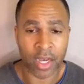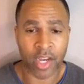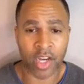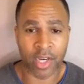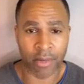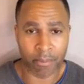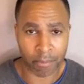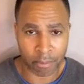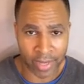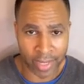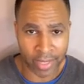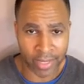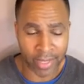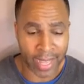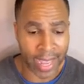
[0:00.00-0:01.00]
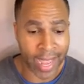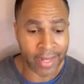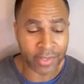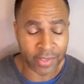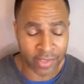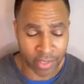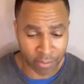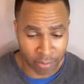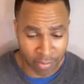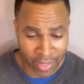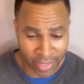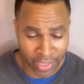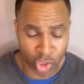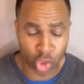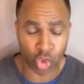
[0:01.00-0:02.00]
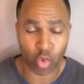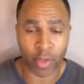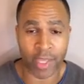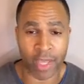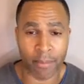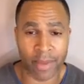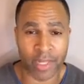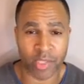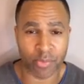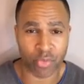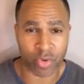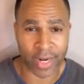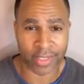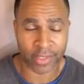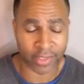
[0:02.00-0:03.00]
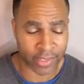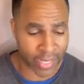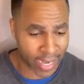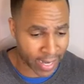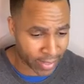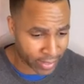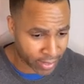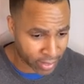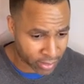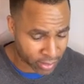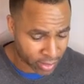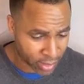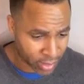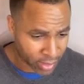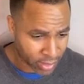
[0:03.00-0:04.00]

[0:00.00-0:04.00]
committing and submitting to him in his presence and his